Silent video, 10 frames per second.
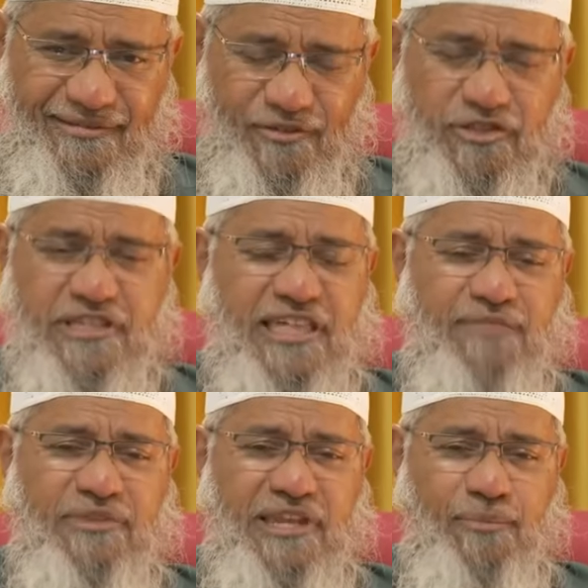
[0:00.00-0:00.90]
So this has
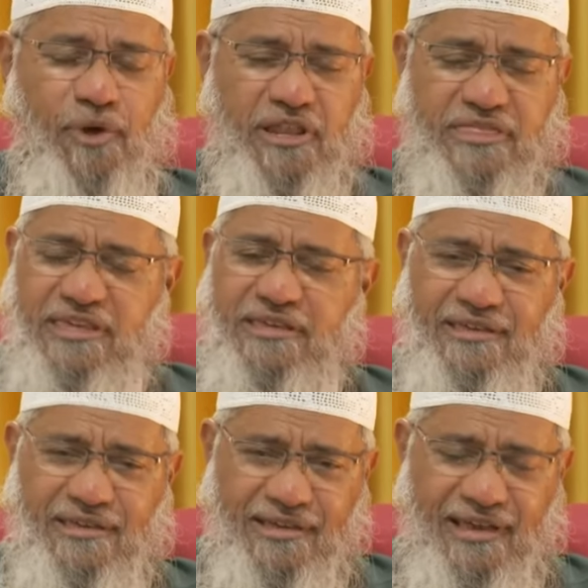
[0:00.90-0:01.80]
been a policy,
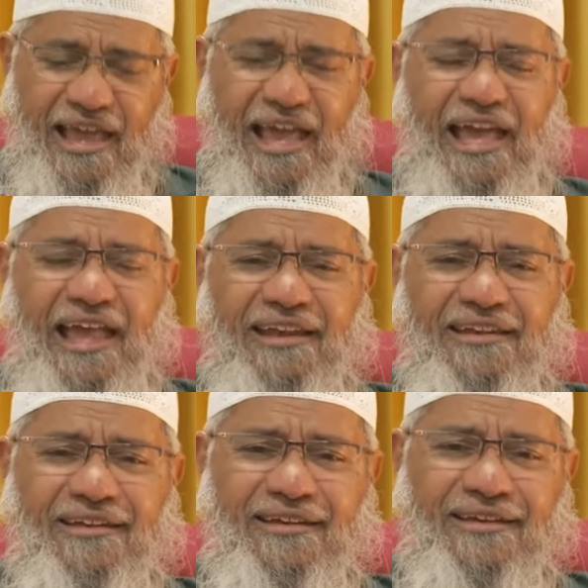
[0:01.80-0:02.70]

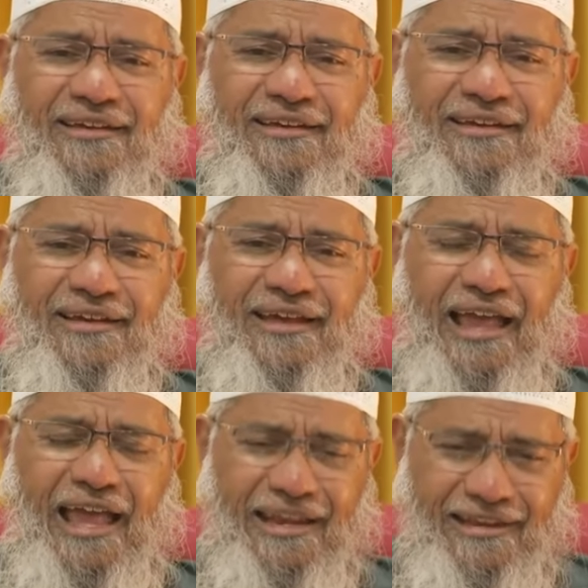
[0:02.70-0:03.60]
and
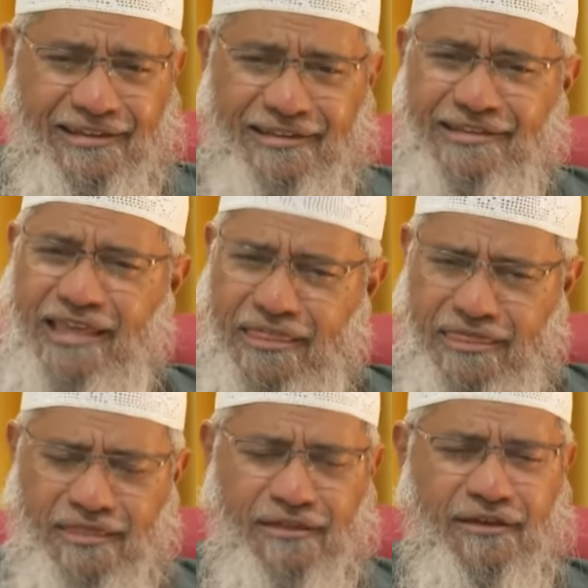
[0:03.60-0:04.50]

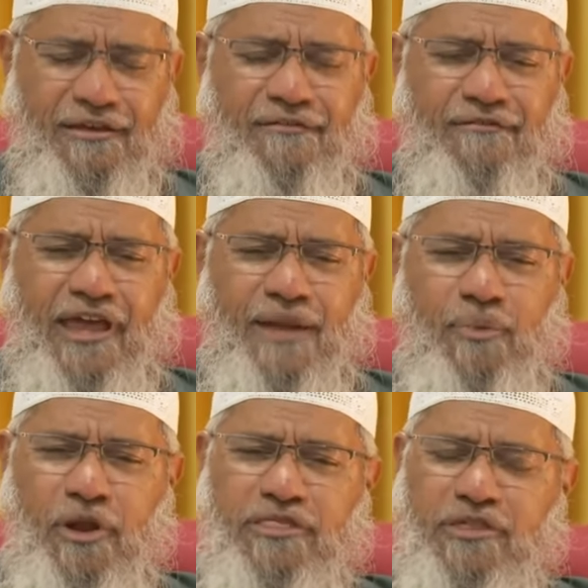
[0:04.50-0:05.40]
yes, we had a
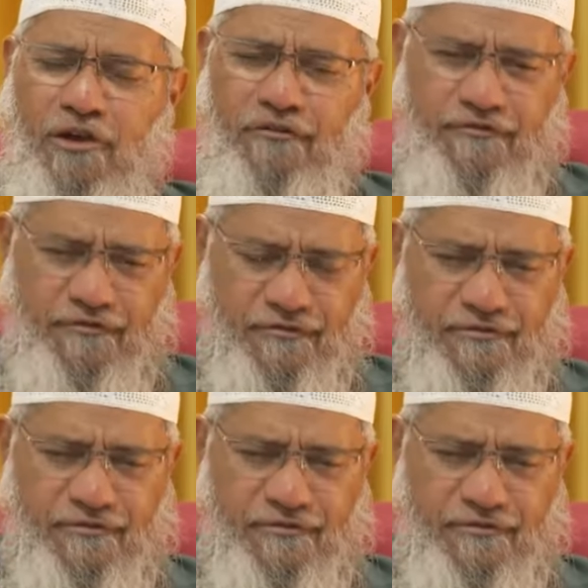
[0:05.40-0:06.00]
policy of